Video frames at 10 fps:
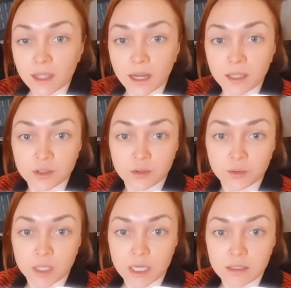do
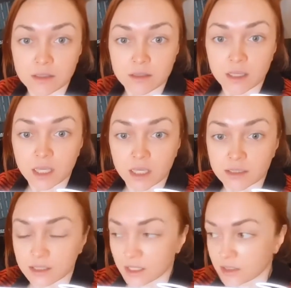this
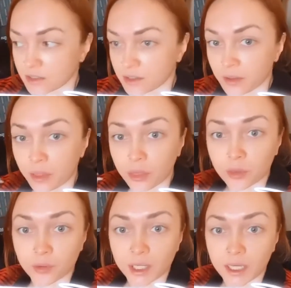exists in
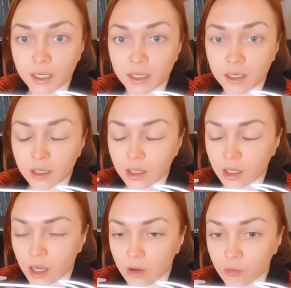three
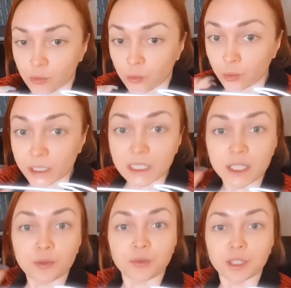
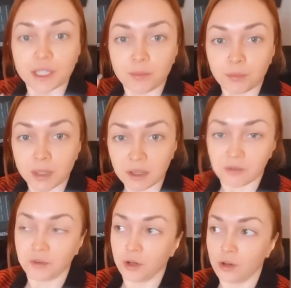really
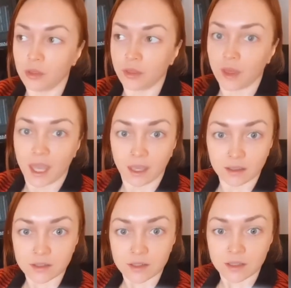pivotal
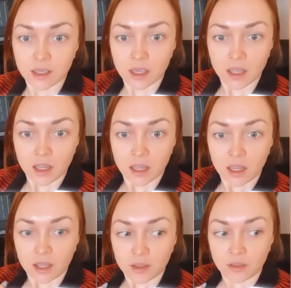things
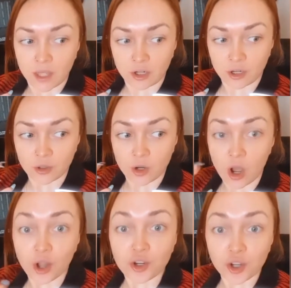that are
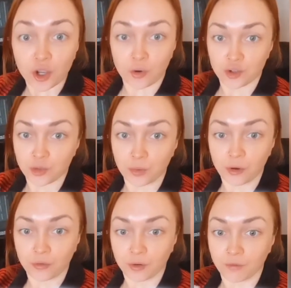non-negotiable
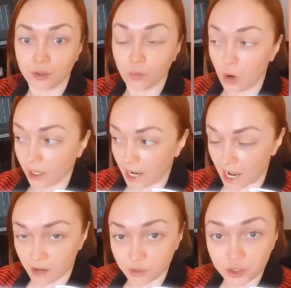for if you want to
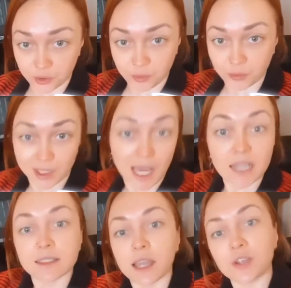have a super relaxed
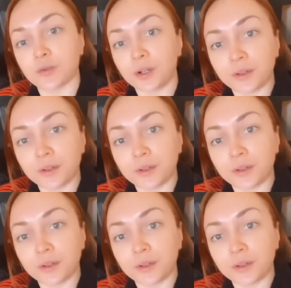schedule.